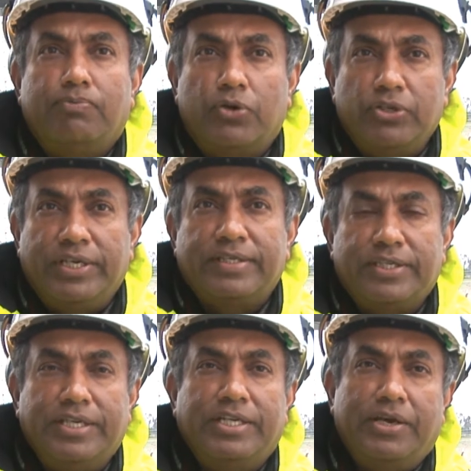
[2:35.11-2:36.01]
projects
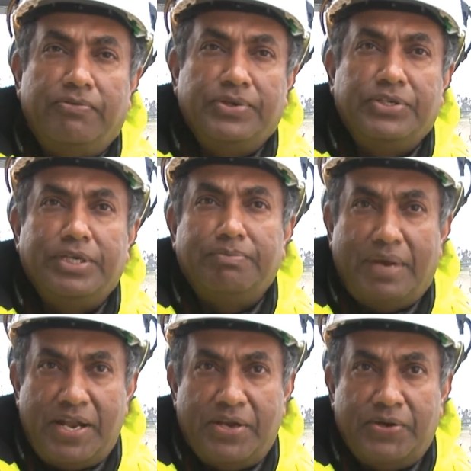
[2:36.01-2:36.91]
in an efficient
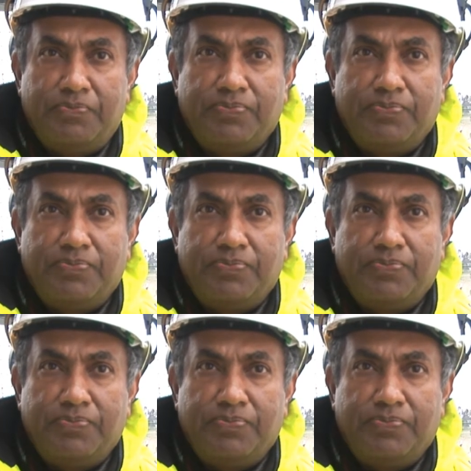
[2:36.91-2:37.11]
manner.